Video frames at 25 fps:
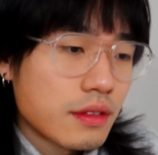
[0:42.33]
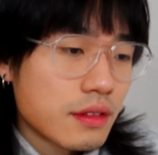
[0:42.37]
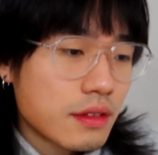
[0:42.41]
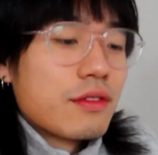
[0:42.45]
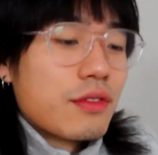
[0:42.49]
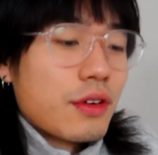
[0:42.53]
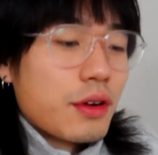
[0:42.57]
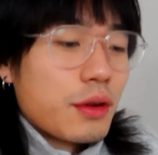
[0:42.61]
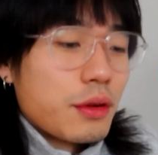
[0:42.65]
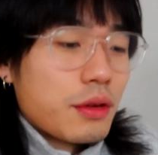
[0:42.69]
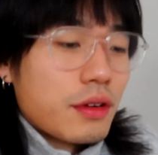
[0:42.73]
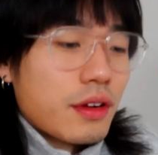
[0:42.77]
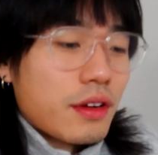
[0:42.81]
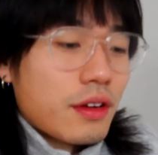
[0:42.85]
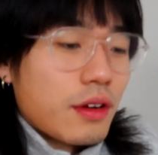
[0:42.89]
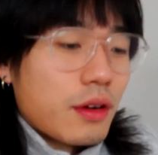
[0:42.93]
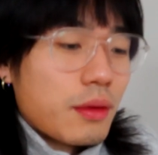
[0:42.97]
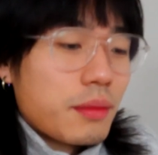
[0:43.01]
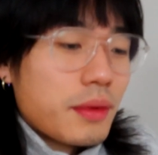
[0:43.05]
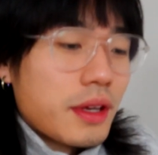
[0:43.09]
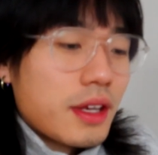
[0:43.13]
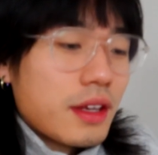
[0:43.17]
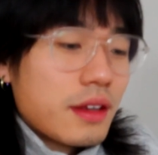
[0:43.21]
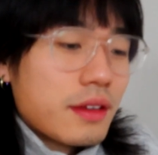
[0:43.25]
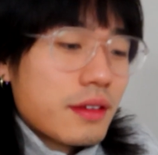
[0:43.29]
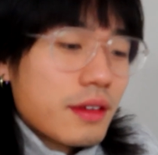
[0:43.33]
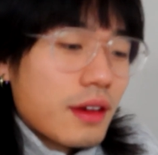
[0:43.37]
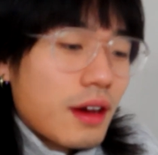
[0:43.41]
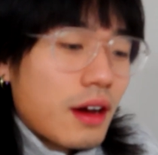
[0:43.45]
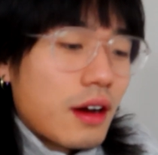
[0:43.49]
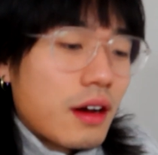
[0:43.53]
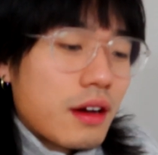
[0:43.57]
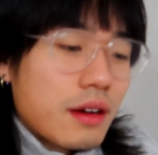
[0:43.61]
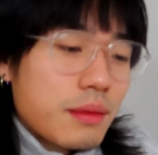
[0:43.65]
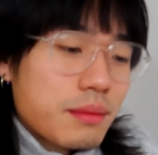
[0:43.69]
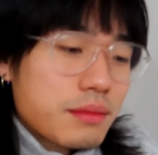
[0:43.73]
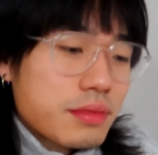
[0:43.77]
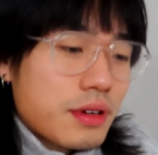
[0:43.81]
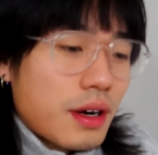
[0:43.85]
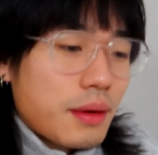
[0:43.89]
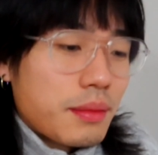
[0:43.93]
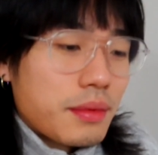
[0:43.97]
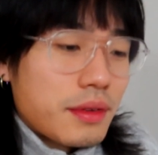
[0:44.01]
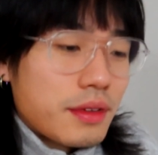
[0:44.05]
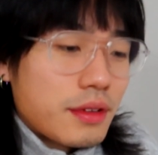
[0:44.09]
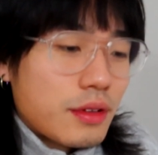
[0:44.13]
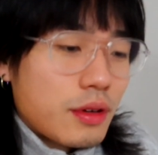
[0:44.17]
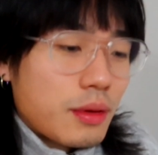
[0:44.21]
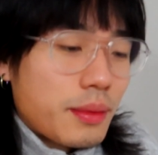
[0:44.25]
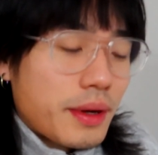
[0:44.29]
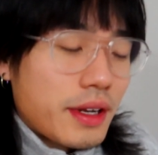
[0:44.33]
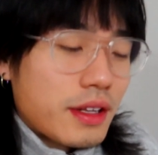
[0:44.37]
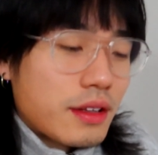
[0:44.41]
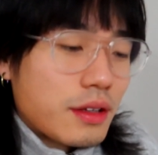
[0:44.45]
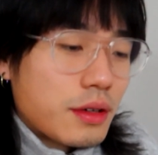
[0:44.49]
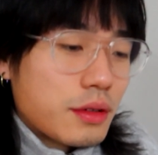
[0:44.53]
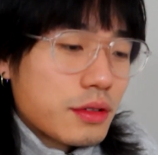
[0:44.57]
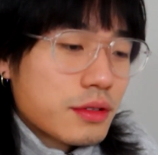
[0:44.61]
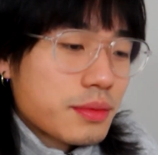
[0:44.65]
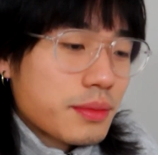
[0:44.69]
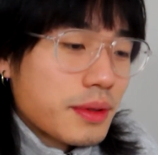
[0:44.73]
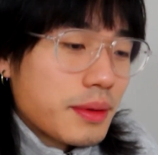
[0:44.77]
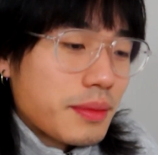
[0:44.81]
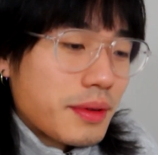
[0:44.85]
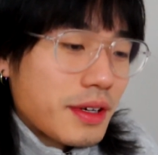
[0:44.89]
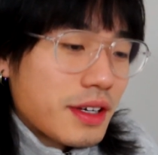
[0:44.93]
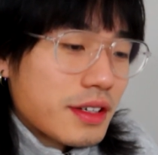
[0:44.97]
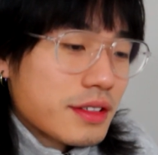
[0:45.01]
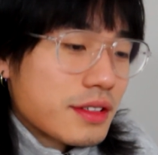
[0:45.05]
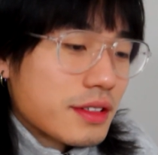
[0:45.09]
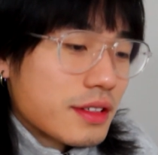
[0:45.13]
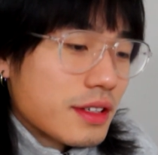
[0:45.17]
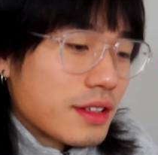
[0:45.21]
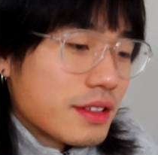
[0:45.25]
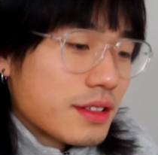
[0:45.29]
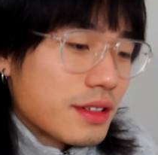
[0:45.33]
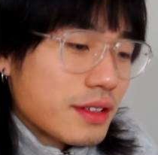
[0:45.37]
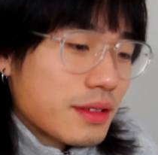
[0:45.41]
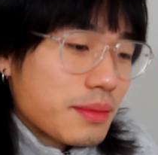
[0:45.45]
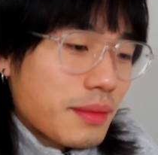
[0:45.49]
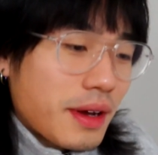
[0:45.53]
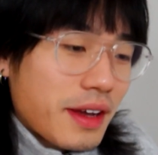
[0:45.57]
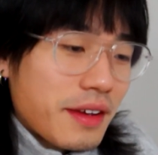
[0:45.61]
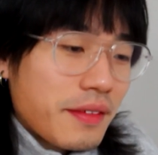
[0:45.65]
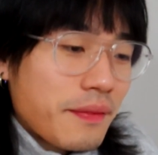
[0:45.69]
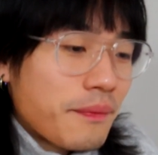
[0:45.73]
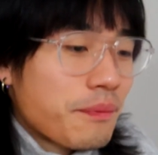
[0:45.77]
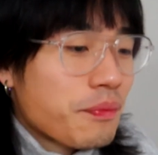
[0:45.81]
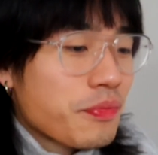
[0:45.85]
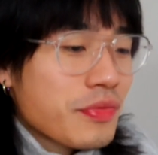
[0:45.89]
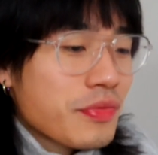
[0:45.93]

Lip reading: For you don't know me, probably nobody knows me because this is my